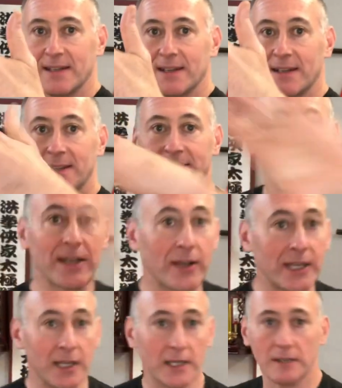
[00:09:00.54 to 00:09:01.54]
then I
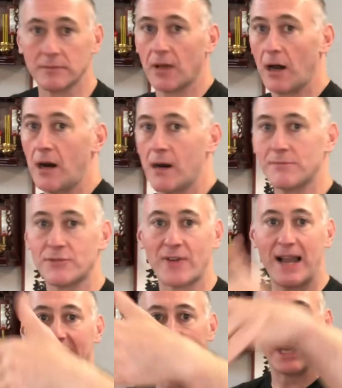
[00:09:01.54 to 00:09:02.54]
can arm
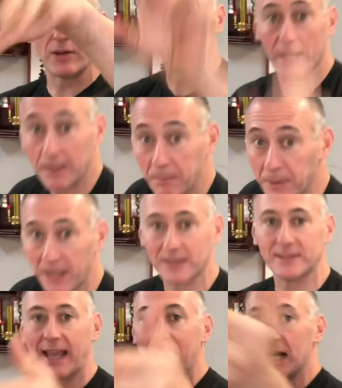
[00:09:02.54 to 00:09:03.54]
drag, or I can pluck
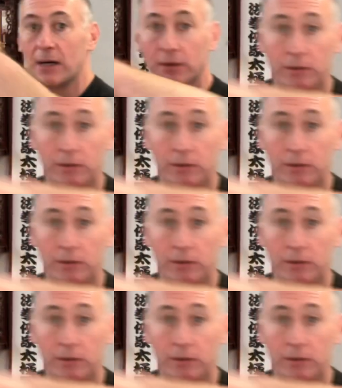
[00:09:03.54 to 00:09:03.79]
down, or I